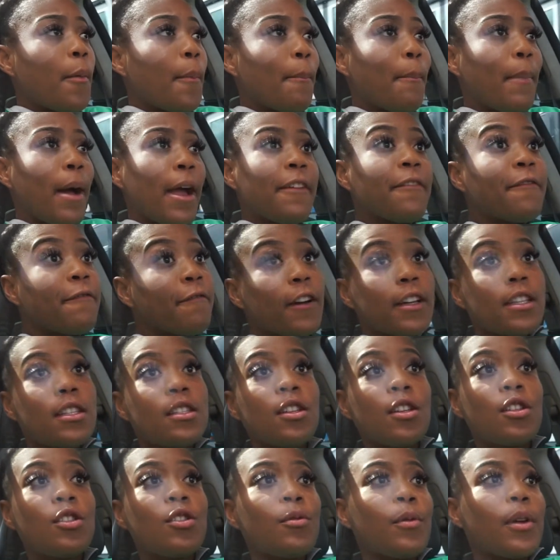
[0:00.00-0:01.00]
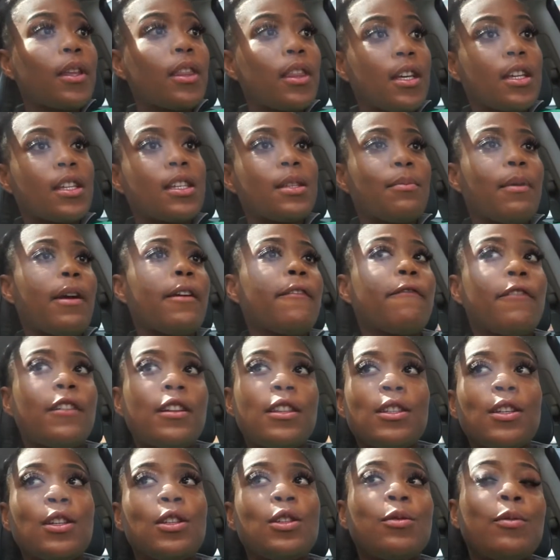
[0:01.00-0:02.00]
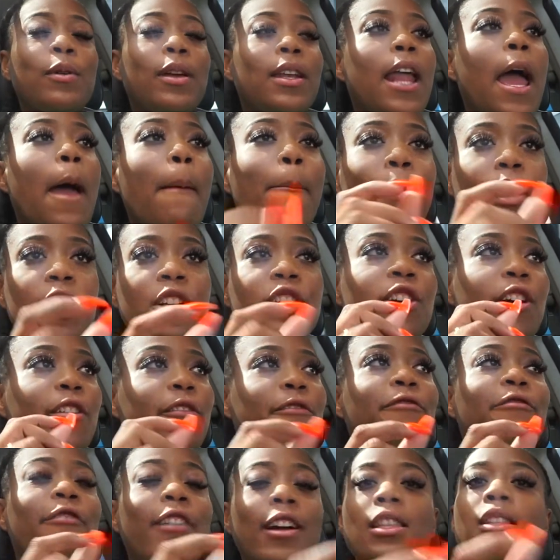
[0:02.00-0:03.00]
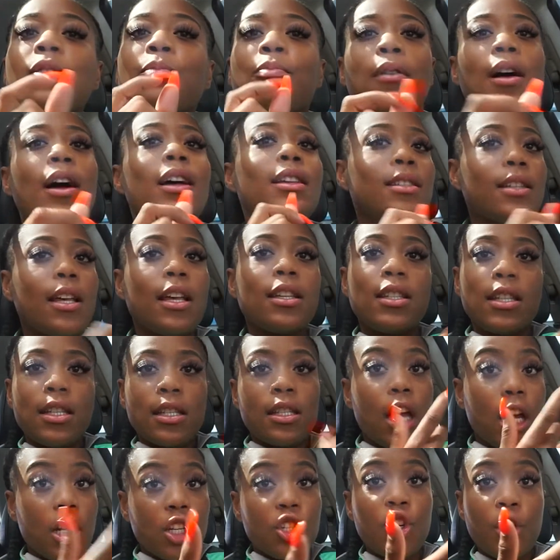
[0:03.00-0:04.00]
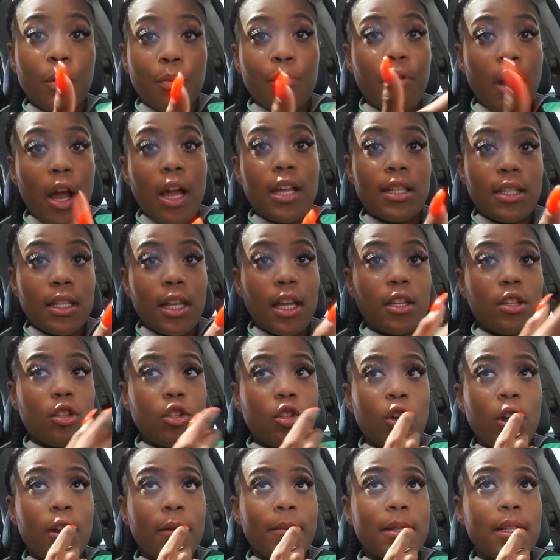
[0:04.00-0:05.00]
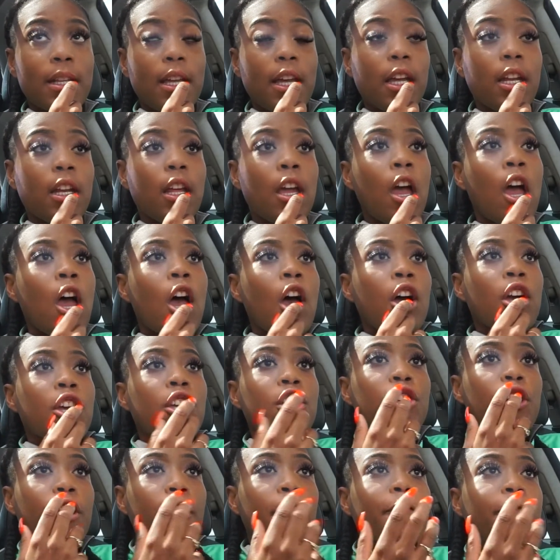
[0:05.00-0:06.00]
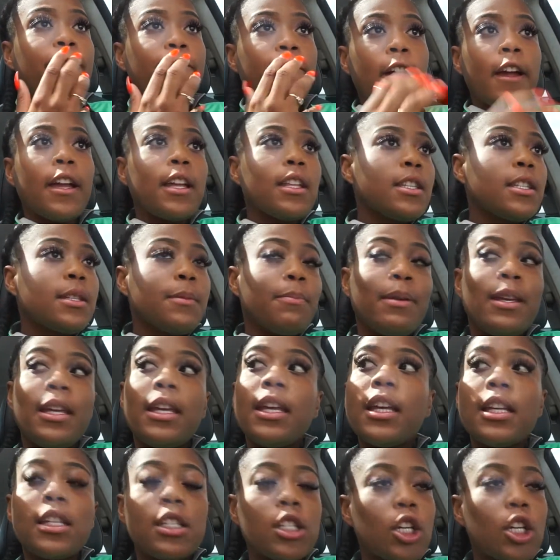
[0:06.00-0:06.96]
My friends are doing this, my friends are doing that. But your friend's process is not your process. You know what I'm saying? Your friends' beings